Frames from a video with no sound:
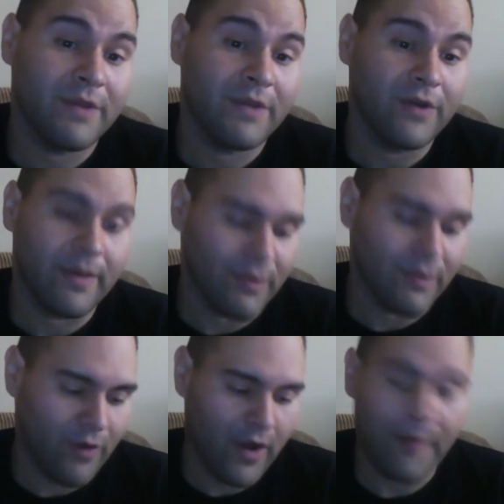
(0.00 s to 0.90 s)
don't get
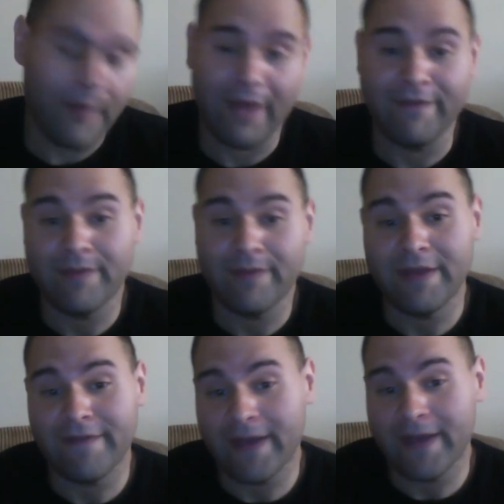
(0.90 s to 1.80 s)
me wrong, I'm an
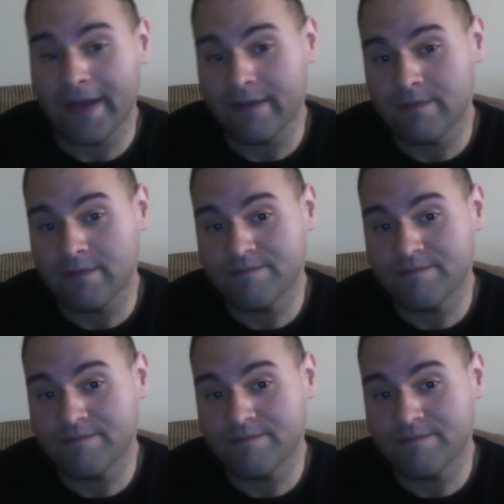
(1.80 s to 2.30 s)
MVP fan.